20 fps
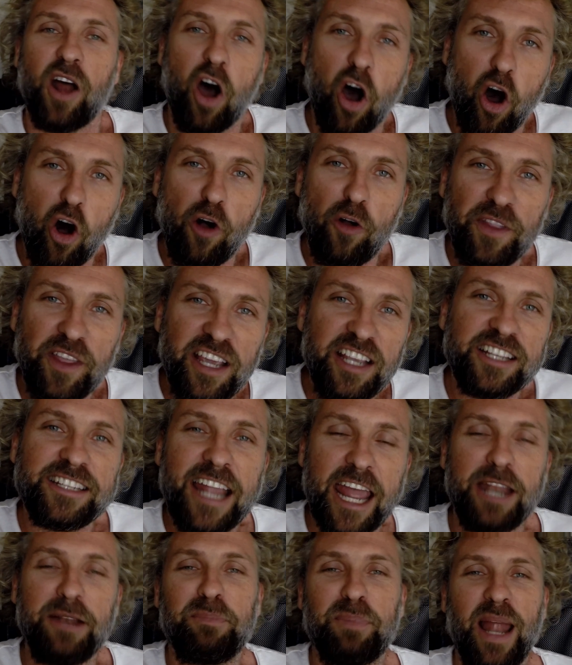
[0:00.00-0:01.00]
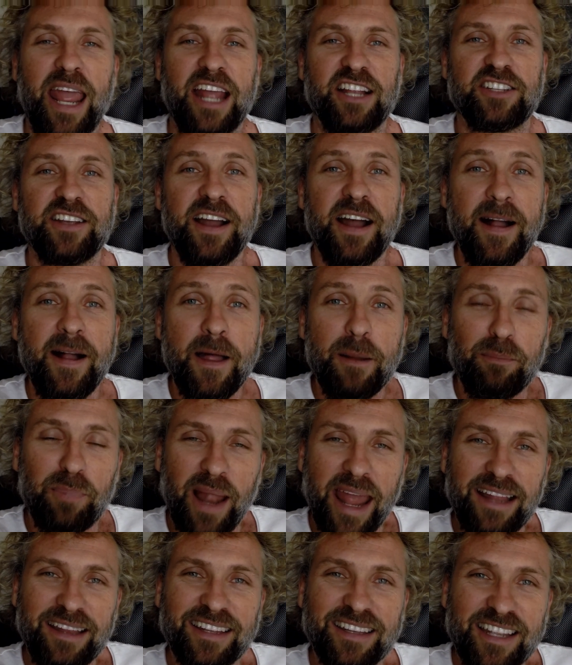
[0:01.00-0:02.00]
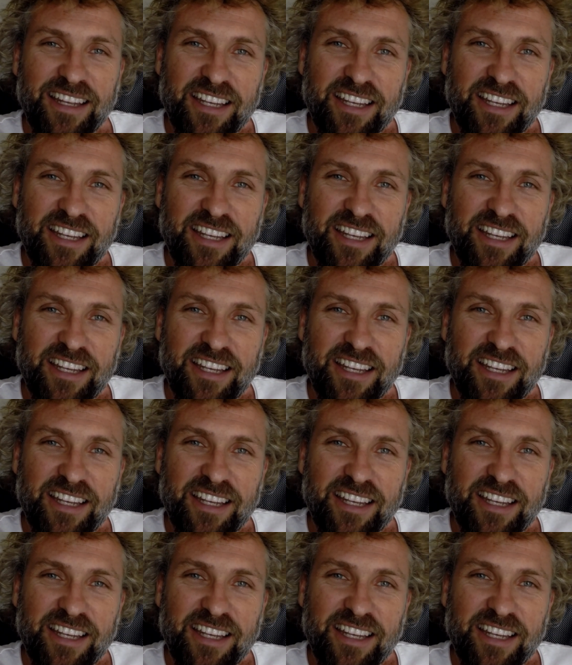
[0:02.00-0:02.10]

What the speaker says: All these 10 plants planted